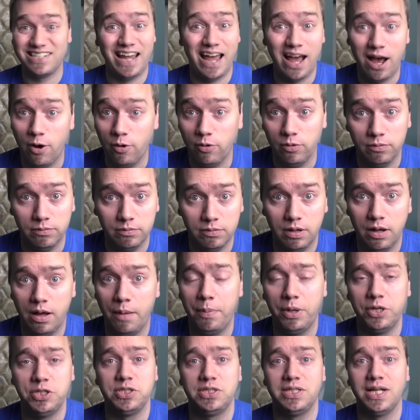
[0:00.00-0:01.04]
Tau a
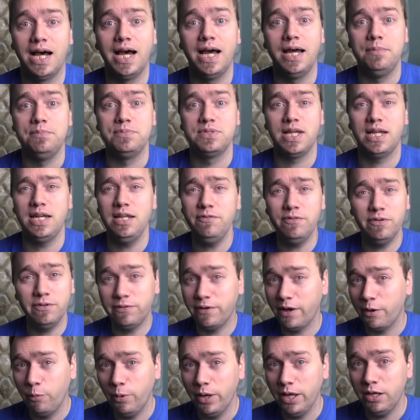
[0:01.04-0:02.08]
bunch of times, and even if
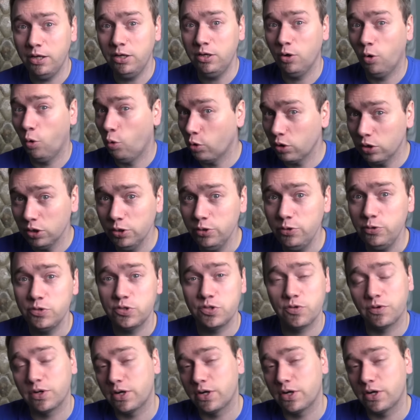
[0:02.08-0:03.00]
I win or lose,